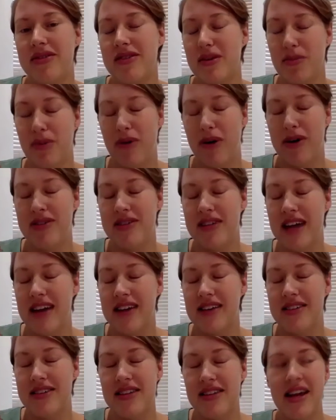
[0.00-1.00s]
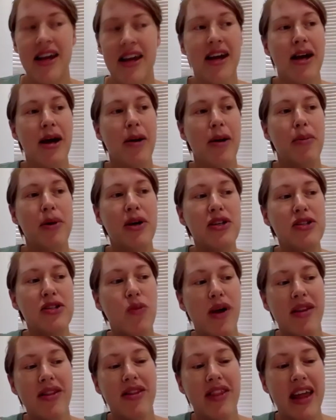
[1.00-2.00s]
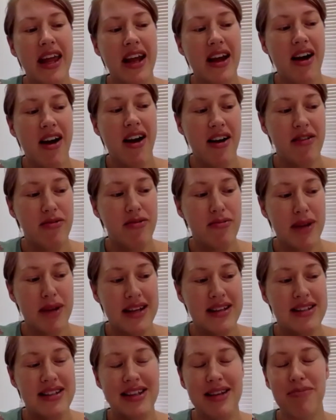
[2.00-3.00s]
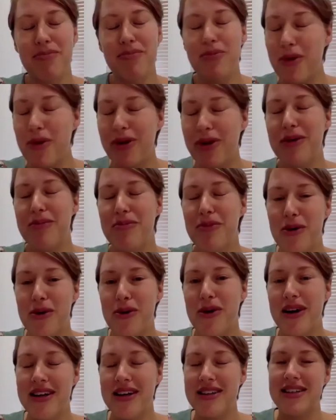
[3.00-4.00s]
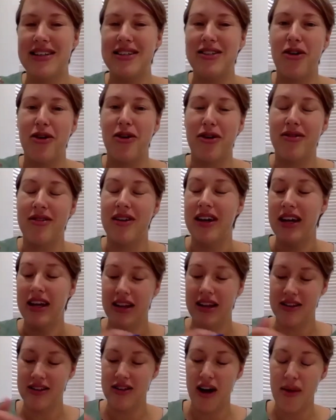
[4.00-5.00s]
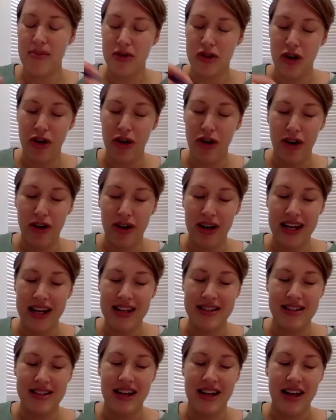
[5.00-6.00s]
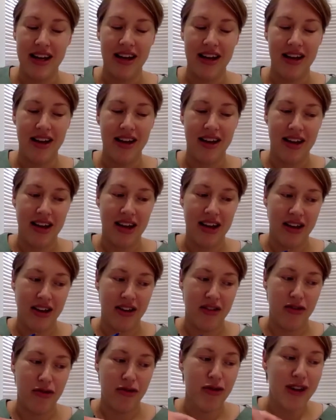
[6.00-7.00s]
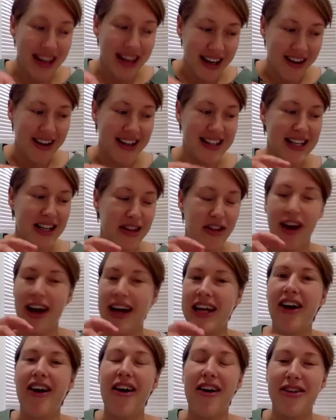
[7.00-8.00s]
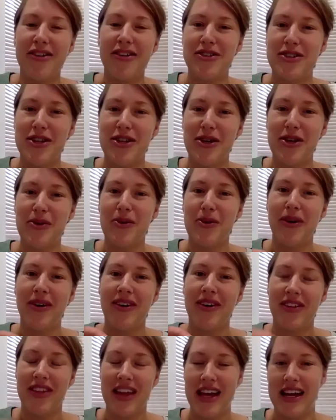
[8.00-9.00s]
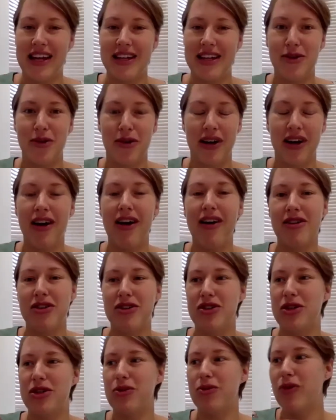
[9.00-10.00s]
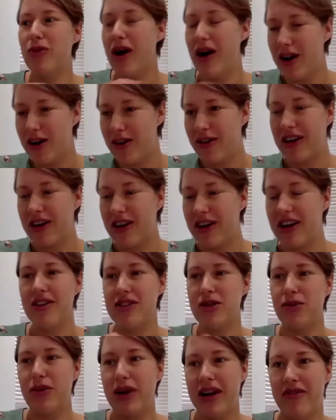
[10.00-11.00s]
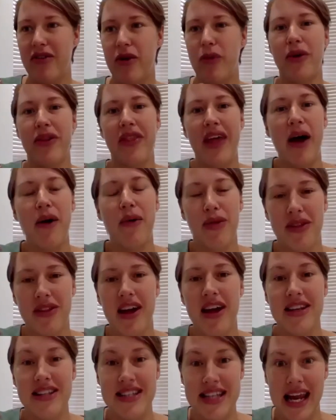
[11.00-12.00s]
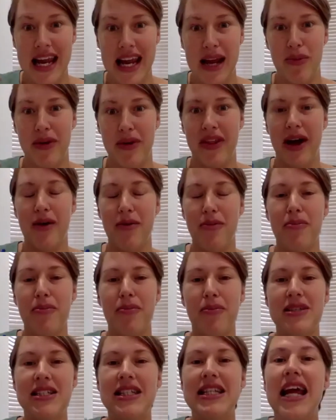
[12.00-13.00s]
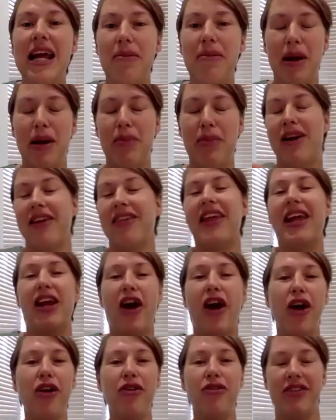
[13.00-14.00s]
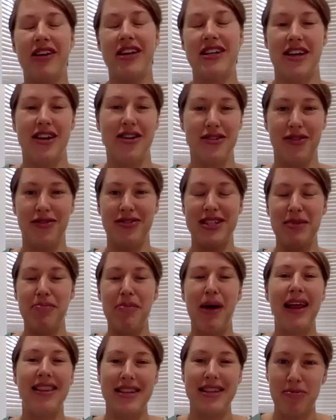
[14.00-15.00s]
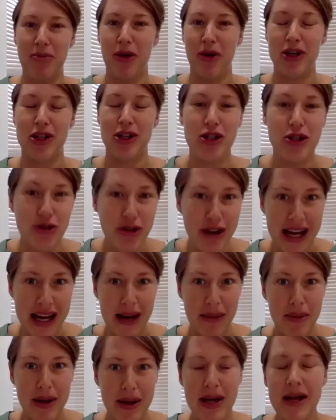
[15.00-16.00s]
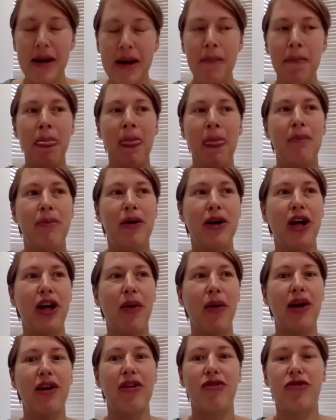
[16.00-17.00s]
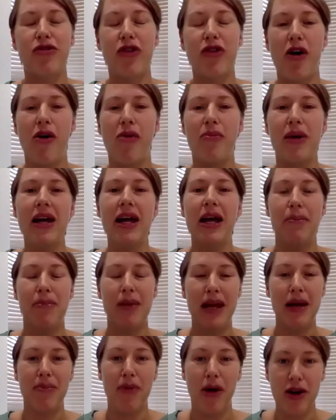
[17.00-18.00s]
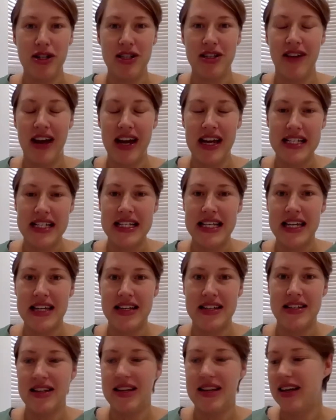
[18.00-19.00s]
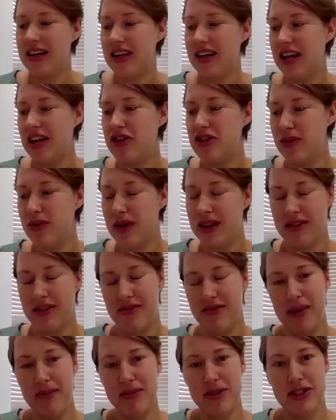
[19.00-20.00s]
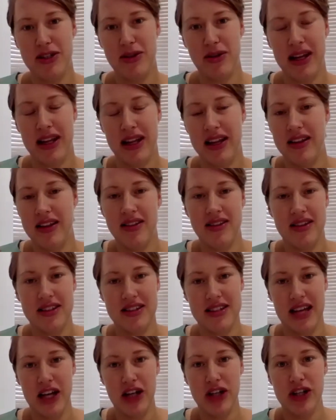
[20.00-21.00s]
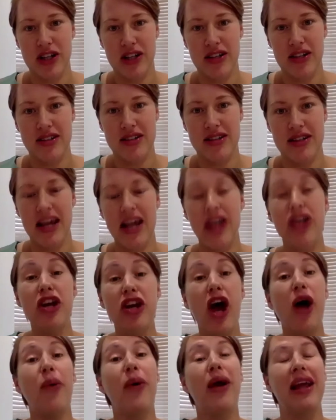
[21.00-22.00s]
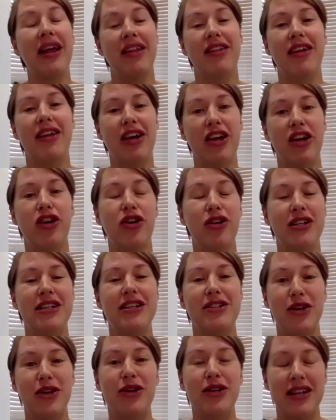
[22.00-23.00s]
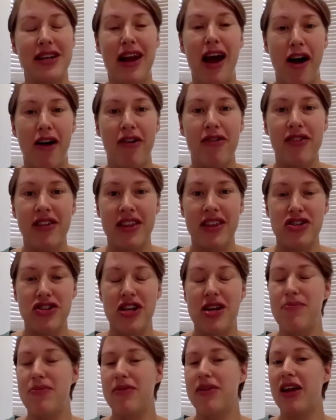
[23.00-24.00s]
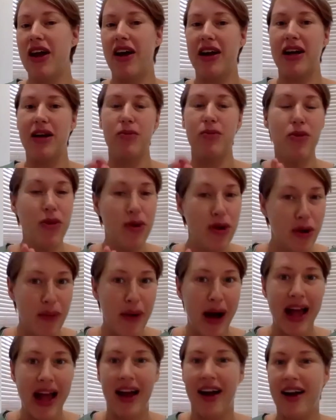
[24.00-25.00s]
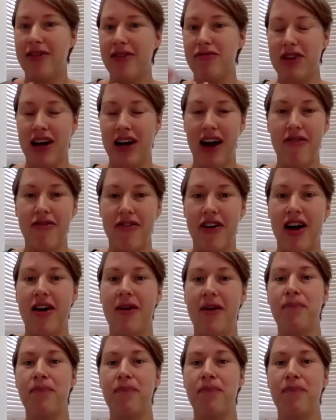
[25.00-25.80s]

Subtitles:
the process. Because one thing I've missed more and more as the time's gone on is realizing that I can't do this, or I can't do work, or I can't do whatever without a team, without seeing people. And I think COVID has obviously made this more extreme, but going from being motivated and doing the reps, doing the sessions, and knowing that good is good enough in the gym, that I can walk away, I can recover,